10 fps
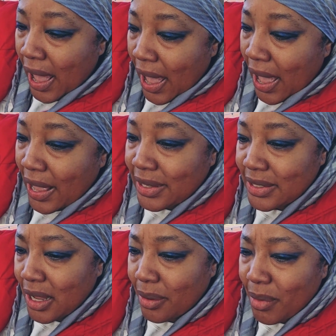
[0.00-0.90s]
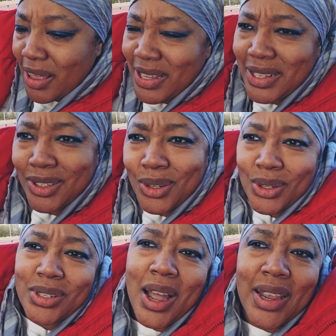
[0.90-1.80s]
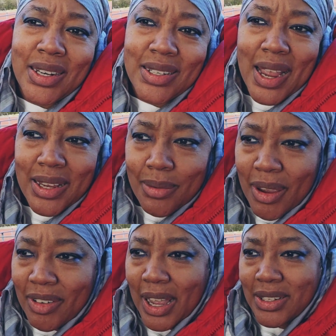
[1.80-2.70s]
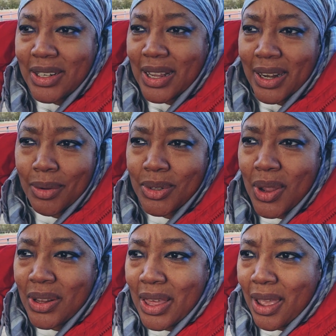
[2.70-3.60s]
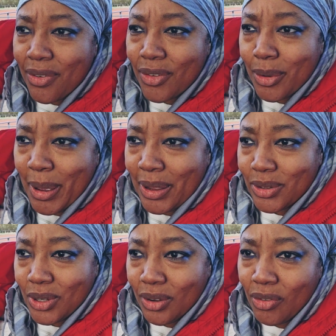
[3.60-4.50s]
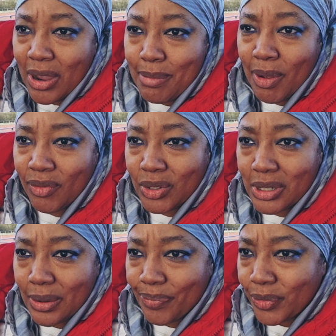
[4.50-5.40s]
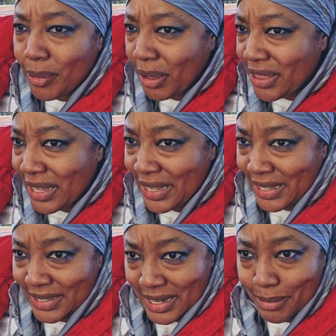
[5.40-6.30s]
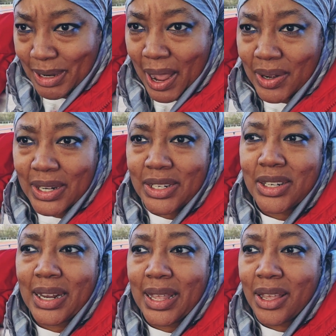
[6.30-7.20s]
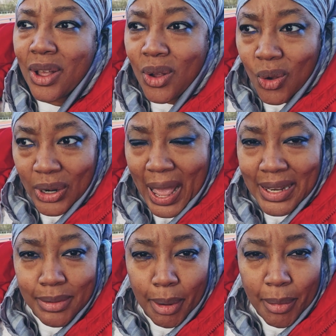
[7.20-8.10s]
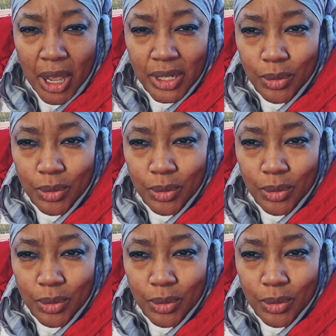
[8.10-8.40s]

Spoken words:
And I think this course started in January actually, and I was only there for about 2-3 months. But I think deep down initially, all I had in my mind